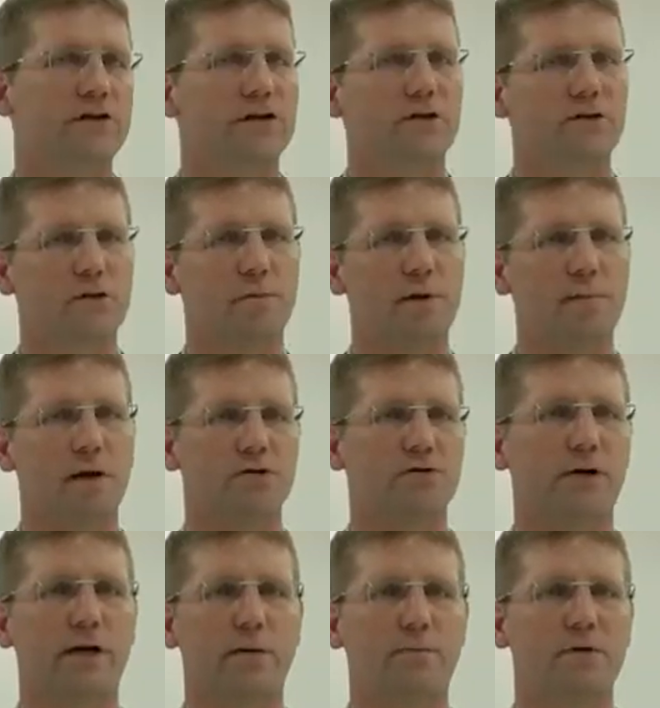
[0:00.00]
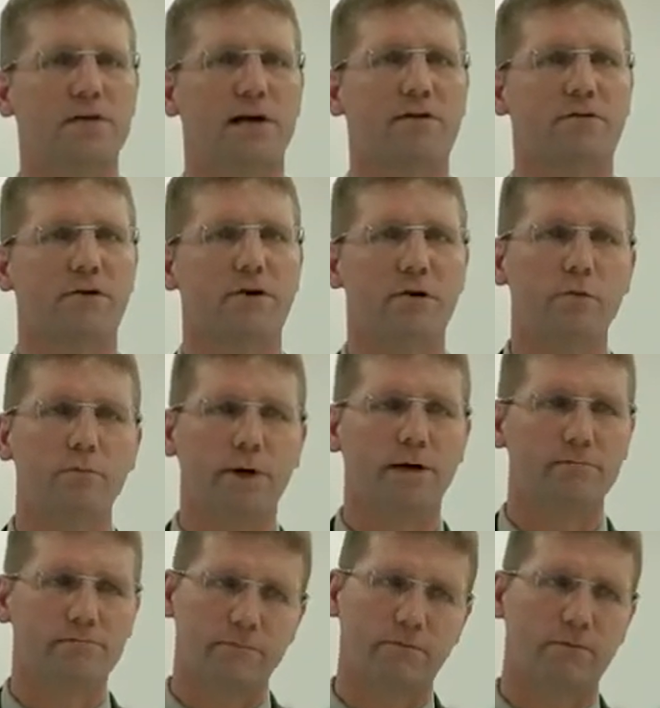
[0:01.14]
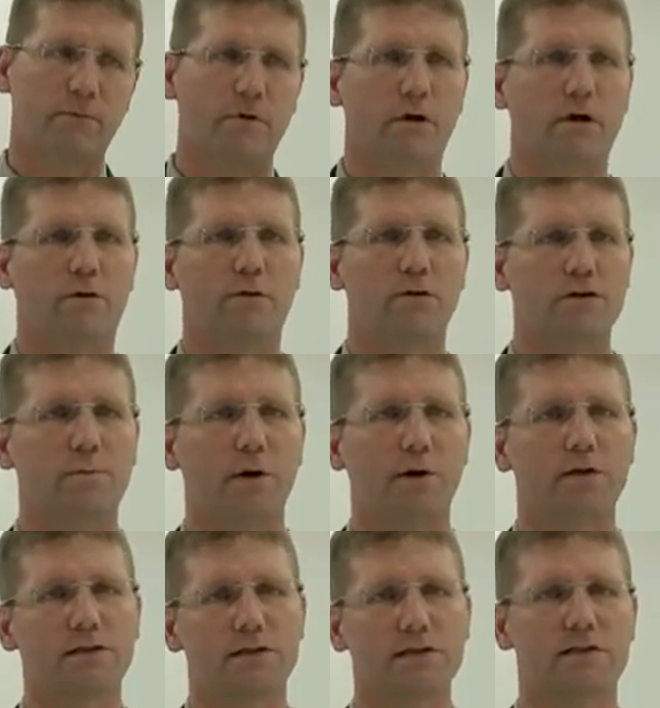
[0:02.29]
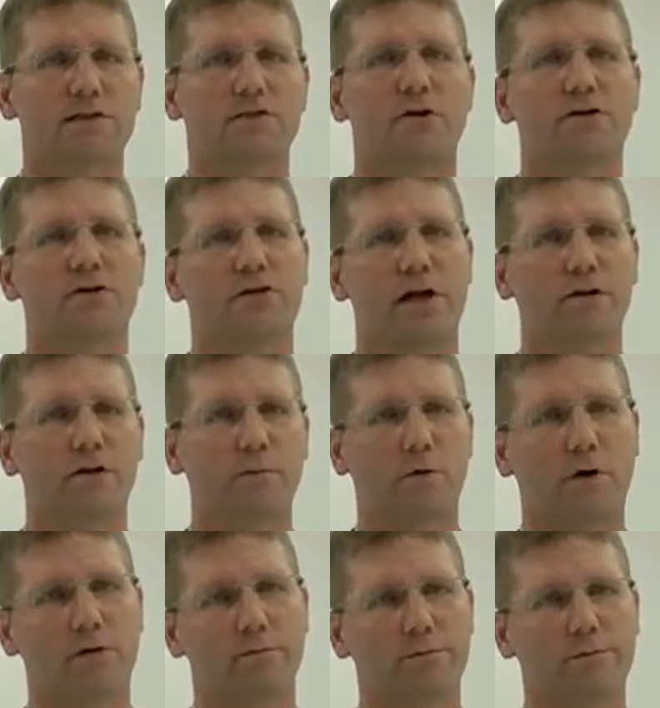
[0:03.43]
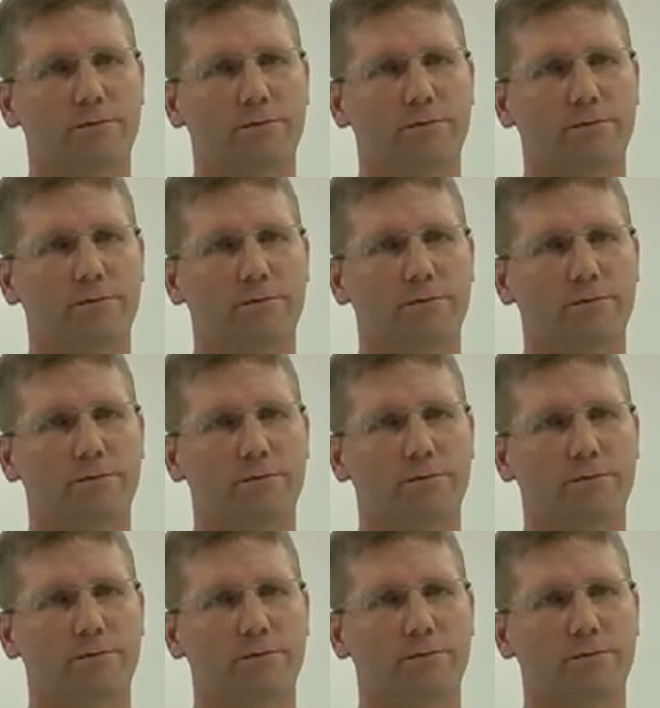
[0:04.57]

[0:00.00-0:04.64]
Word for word: engineers will be measuring it up this afternoon, but first appearances, the structure's held up well.